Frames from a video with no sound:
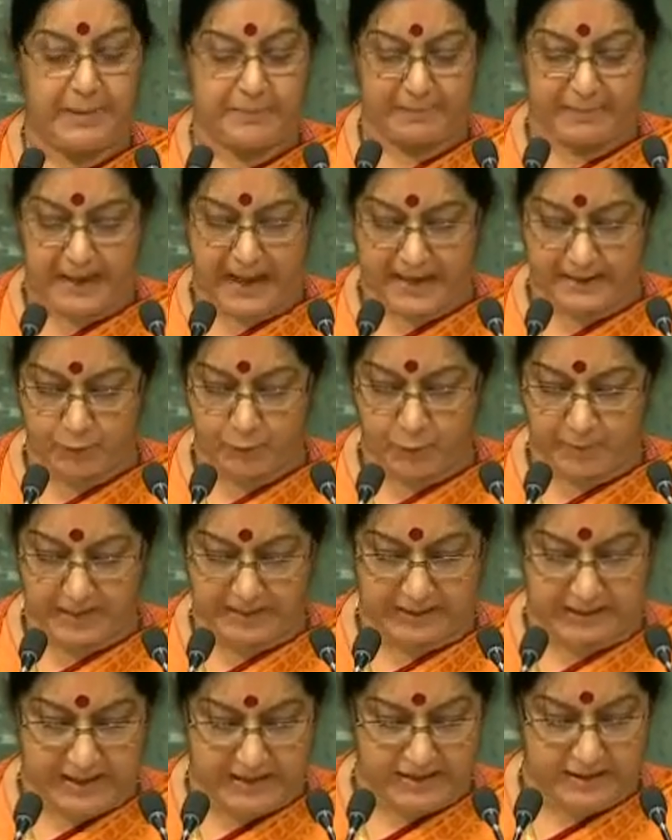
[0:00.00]
across our
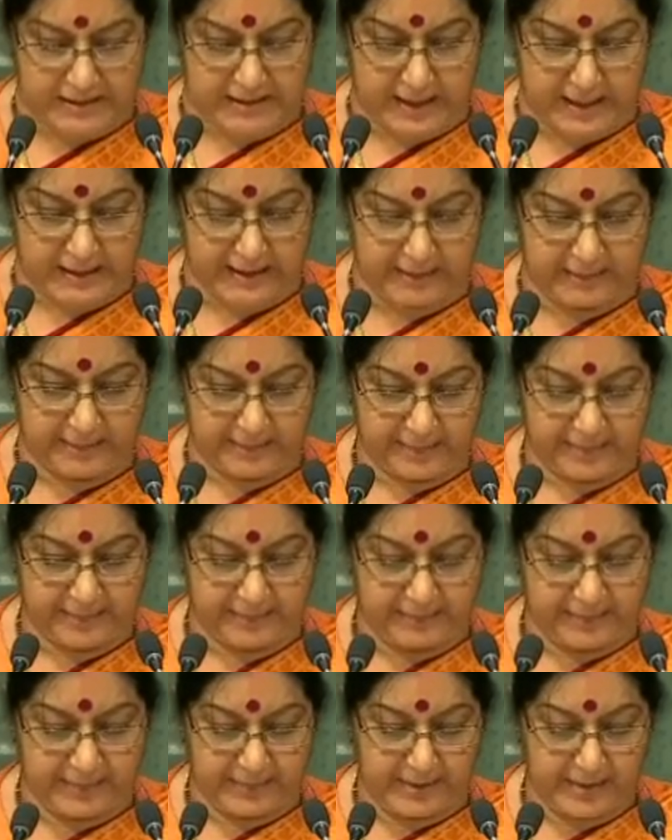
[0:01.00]
differences, add
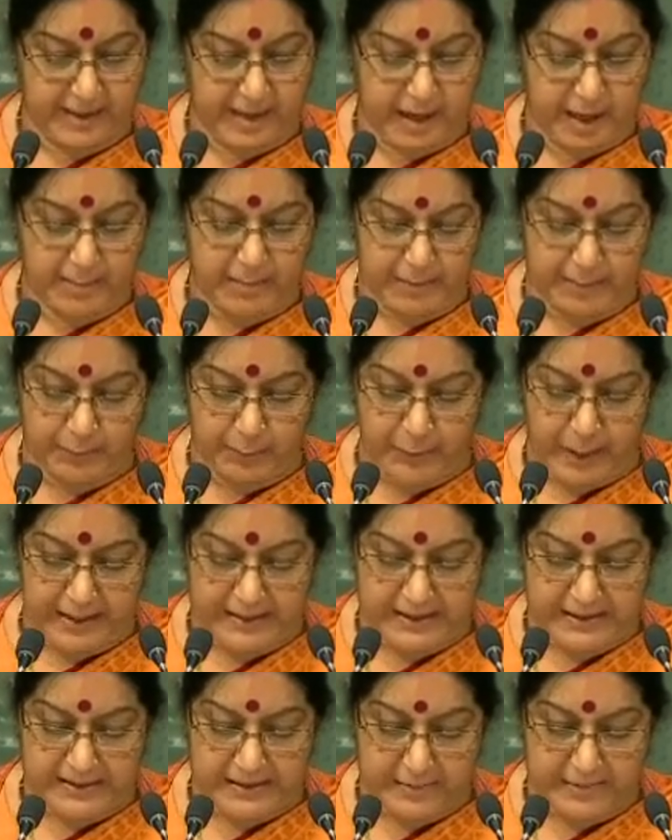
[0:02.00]
steel to our resolve,
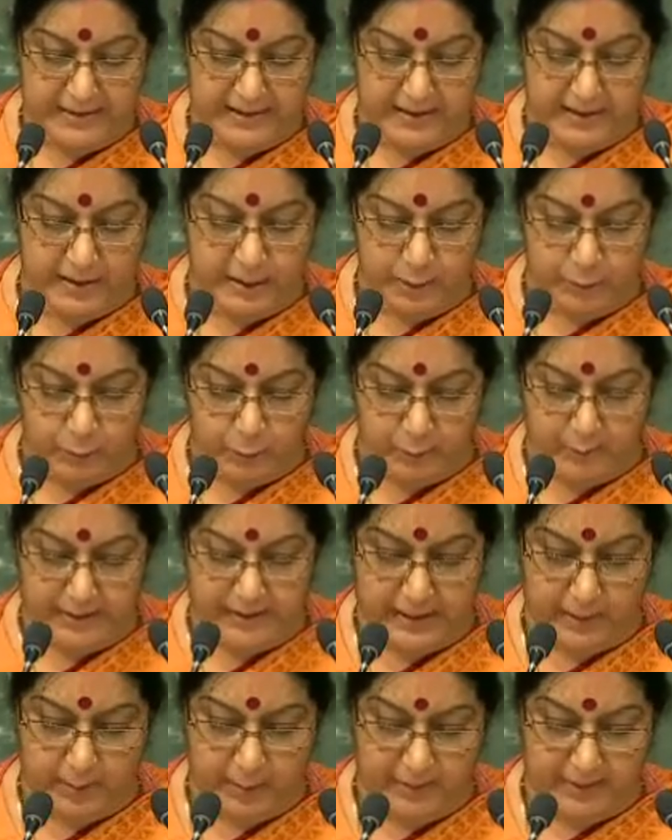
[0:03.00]
and inject
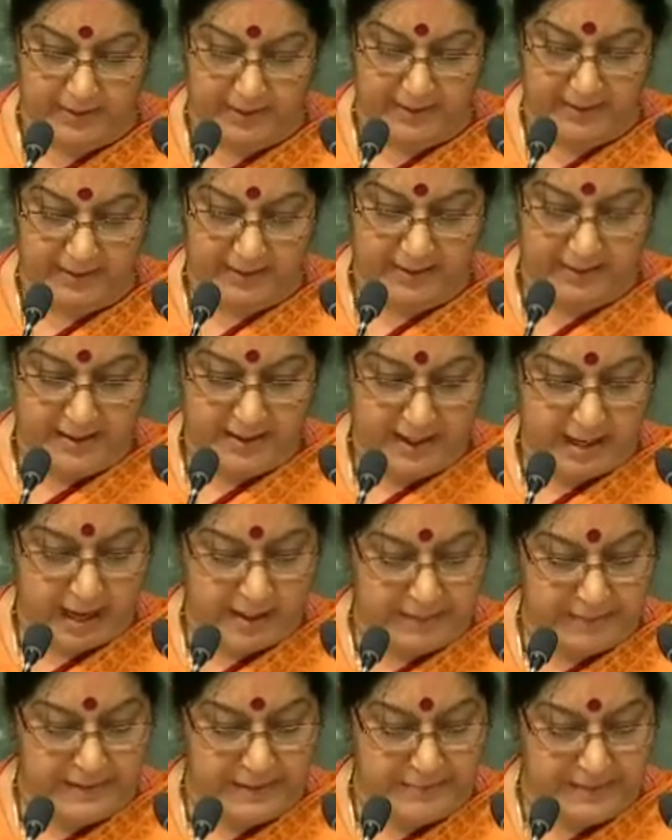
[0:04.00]
urgency in our
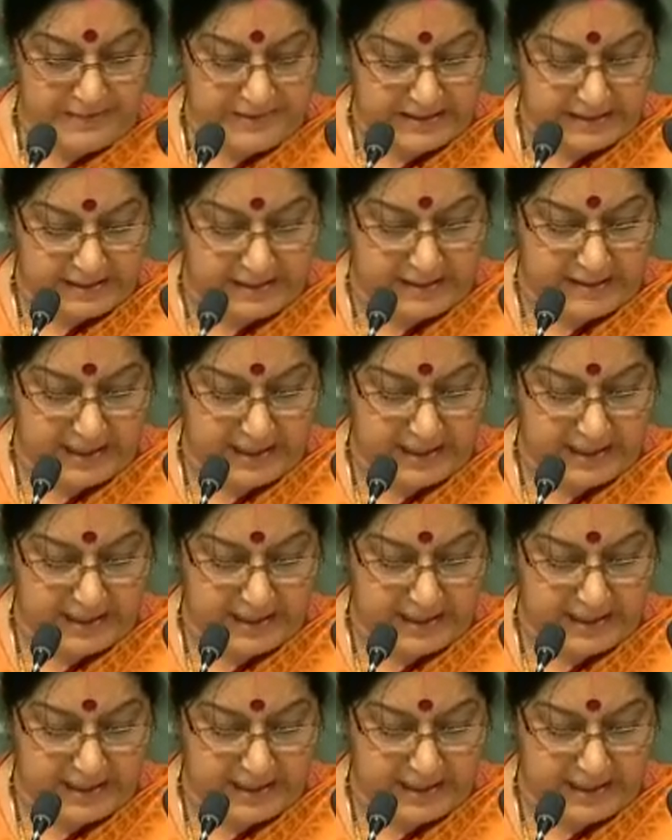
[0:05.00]
response.